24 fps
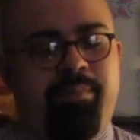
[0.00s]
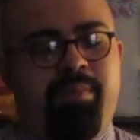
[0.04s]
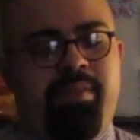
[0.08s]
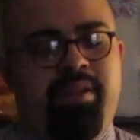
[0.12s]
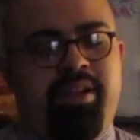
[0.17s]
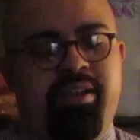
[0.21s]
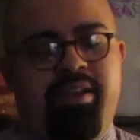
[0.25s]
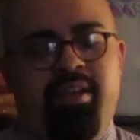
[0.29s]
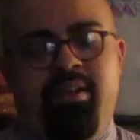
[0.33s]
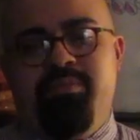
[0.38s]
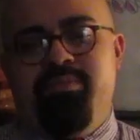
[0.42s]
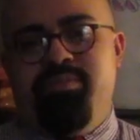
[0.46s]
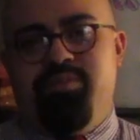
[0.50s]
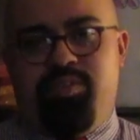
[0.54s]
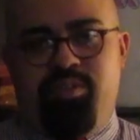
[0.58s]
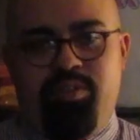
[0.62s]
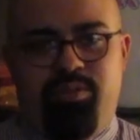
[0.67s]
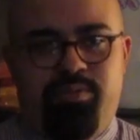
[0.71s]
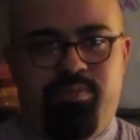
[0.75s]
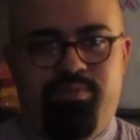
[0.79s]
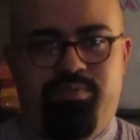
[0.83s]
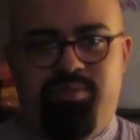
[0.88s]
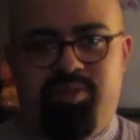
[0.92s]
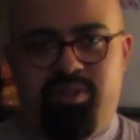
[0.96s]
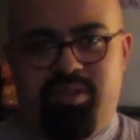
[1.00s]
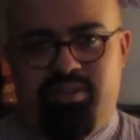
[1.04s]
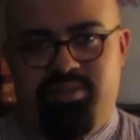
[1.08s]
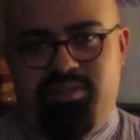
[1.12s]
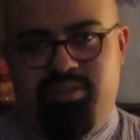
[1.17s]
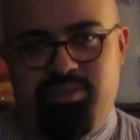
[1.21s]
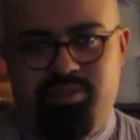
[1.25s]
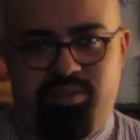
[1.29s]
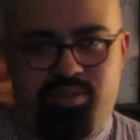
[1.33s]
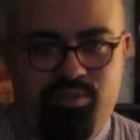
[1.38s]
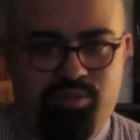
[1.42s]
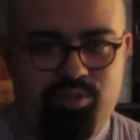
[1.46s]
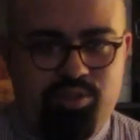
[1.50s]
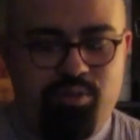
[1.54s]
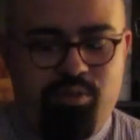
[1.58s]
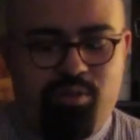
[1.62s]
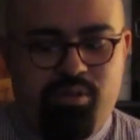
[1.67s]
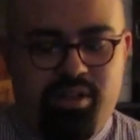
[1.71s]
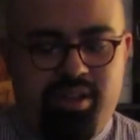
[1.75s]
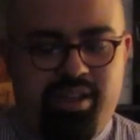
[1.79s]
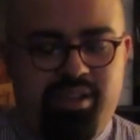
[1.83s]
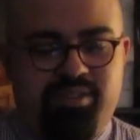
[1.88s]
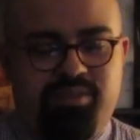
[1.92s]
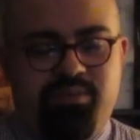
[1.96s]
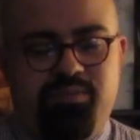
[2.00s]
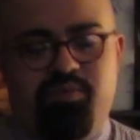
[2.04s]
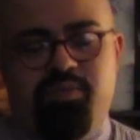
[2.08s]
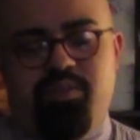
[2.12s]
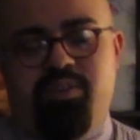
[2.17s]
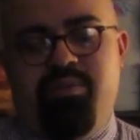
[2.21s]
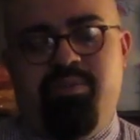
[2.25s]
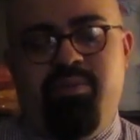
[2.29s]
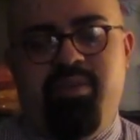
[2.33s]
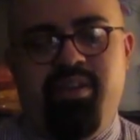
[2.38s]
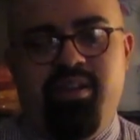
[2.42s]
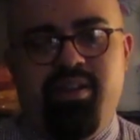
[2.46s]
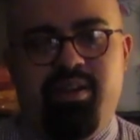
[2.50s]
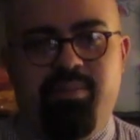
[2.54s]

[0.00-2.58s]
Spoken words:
Again, so since there's no class in front of me,